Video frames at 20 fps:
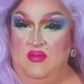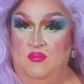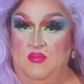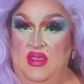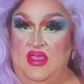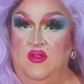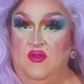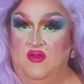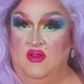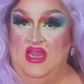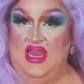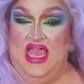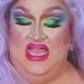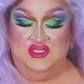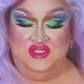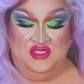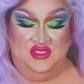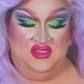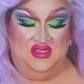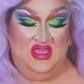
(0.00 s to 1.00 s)
big girl
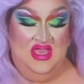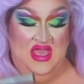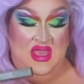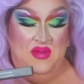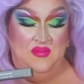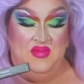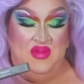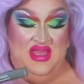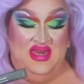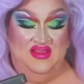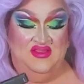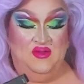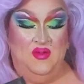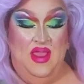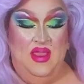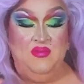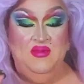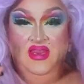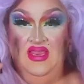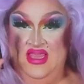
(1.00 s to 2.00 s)
lashes. But so
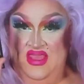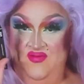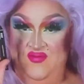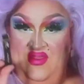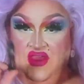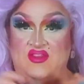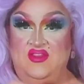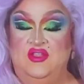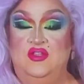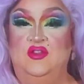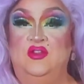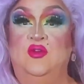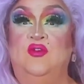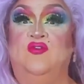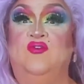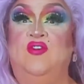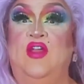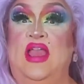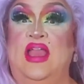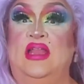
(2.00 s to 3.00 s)
I'm going to give these two to a
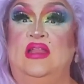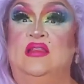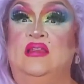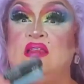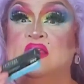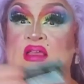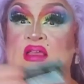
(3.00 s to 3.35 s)
friend,